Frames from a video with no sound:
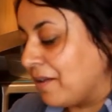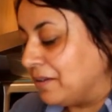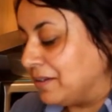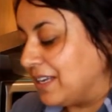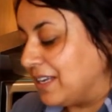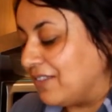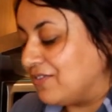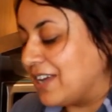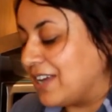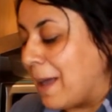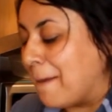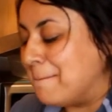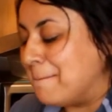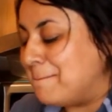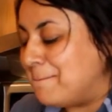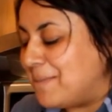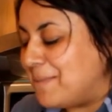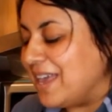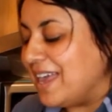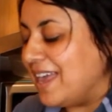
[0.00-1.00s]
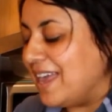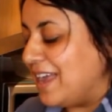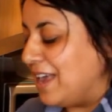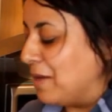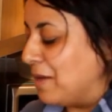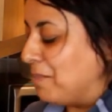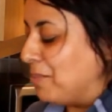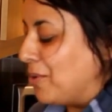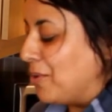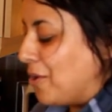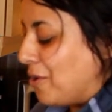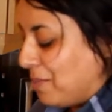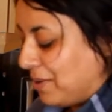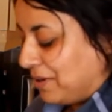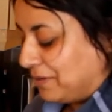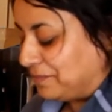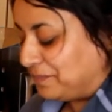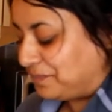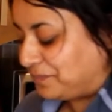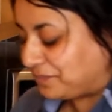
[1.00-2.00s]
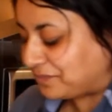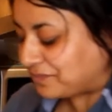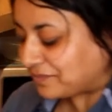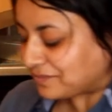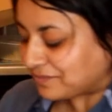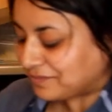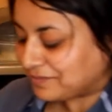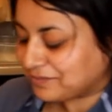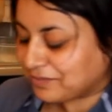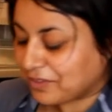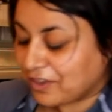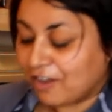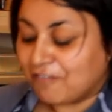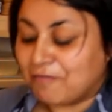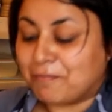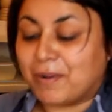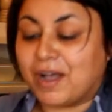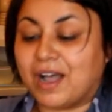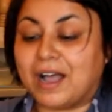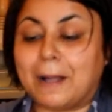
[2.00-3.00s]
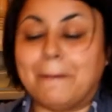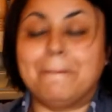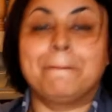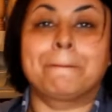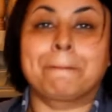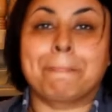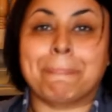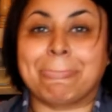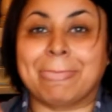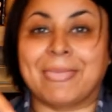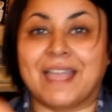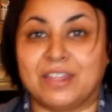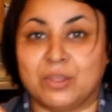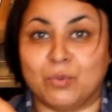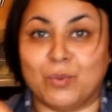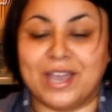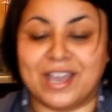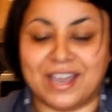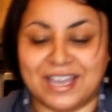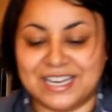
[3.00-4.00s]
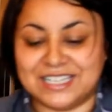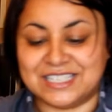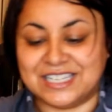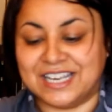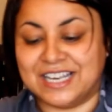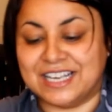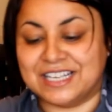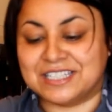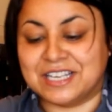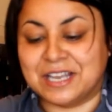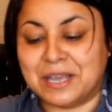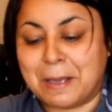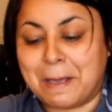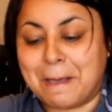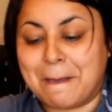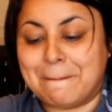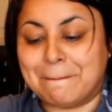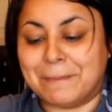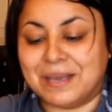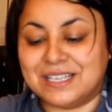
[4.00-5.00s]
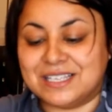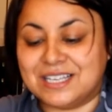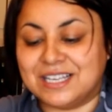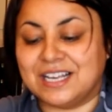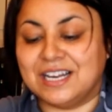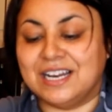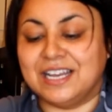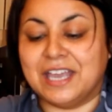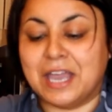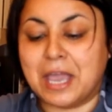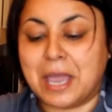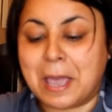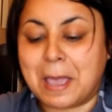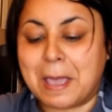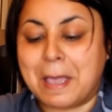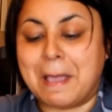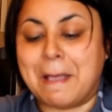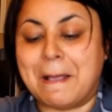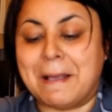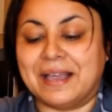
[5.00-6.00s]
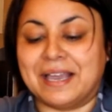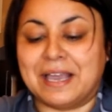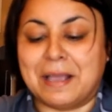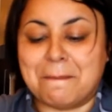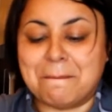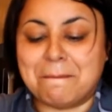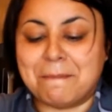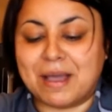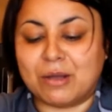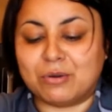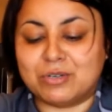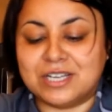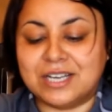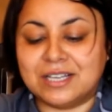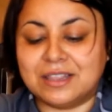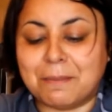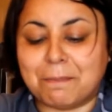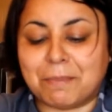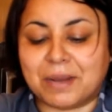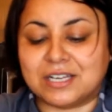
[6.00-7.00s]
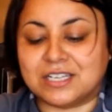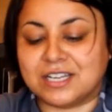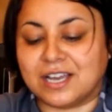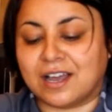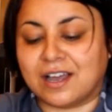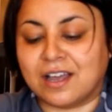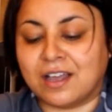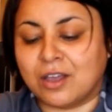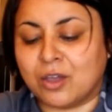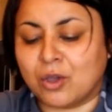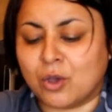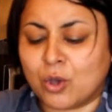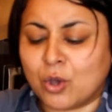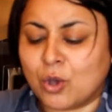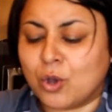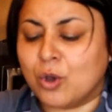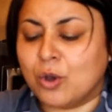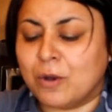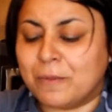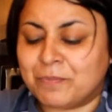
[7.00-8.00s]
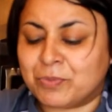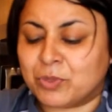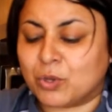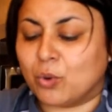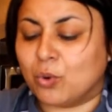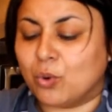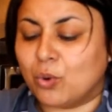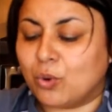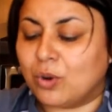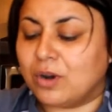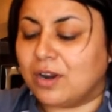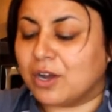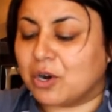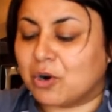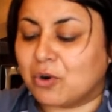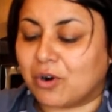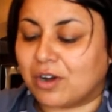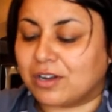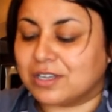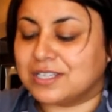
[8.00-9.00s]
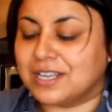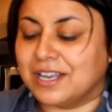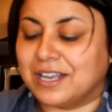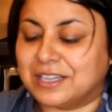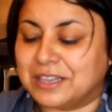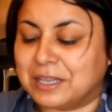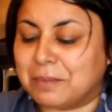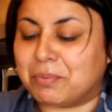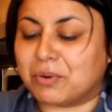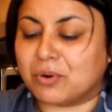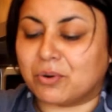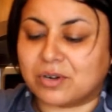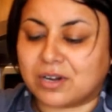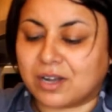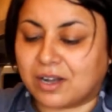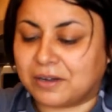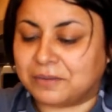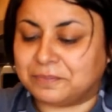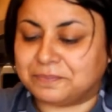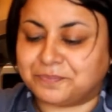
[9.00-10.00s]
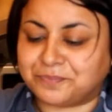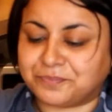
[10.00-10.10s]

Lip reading: You have to get a big blob of butter, and the way I eat it is basically keep melting the butter all across the paratha.